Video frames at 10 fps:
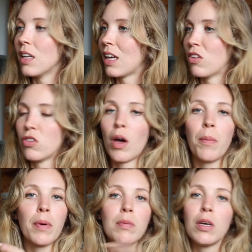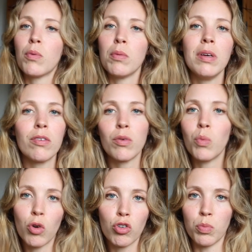Like, it's not probably not one of the
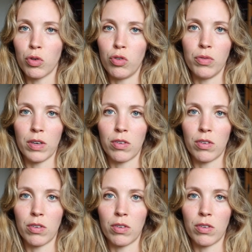worst books you've